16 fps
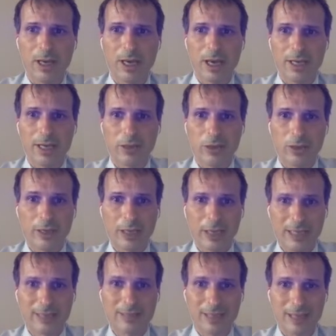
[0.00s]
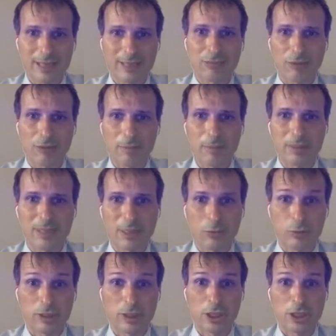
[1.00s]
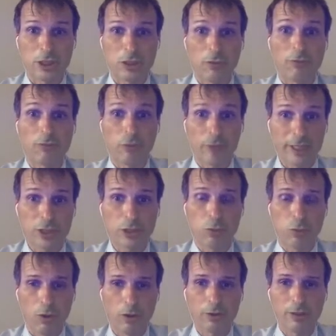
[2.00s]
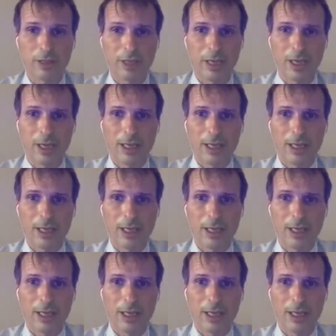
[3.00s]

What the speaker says: and Hill-Sachs remplissage, which is a French word